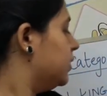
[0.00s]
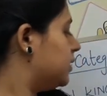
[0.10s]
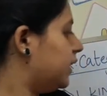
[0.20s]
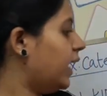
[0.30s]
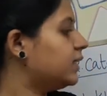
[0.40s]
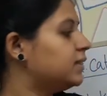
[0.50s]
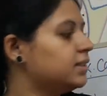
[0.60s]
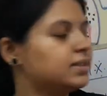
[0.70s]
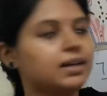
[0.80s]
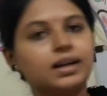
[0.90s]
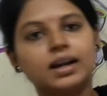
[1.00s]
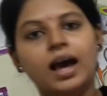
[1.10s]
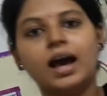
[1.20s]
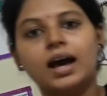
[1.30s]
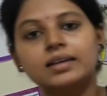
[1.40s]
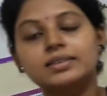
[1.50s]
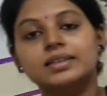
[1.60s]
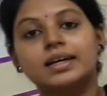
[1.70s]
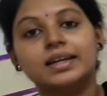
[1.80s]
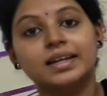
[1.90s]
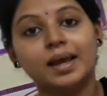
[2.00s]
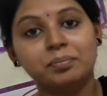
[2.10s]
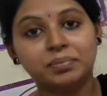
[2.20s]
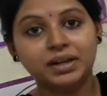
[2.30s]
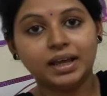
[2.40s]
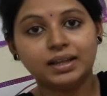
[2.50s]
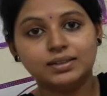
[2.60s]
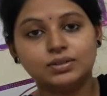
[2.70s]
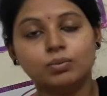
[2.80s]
So next is class reptiles.